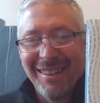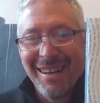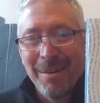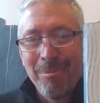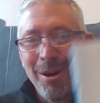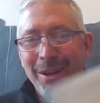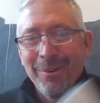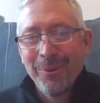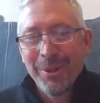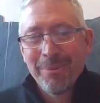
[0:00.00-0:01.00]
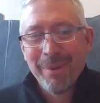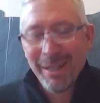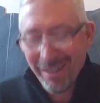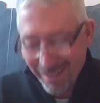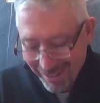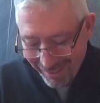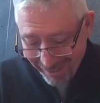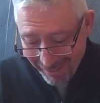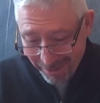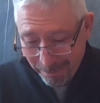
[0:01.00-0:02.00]
I brought it with me. This
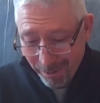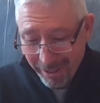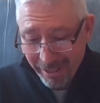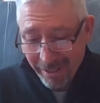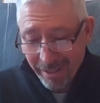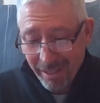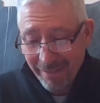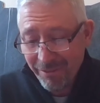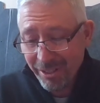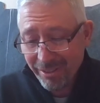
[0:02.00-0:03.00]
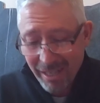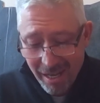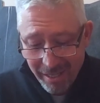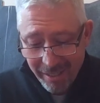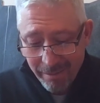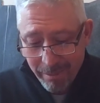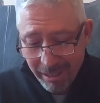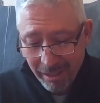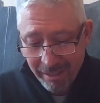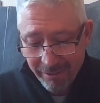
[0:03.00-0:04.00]
thing is pretty good. I've just gotten in the
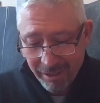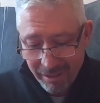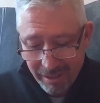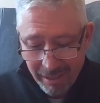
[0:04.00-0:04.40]
middle of it.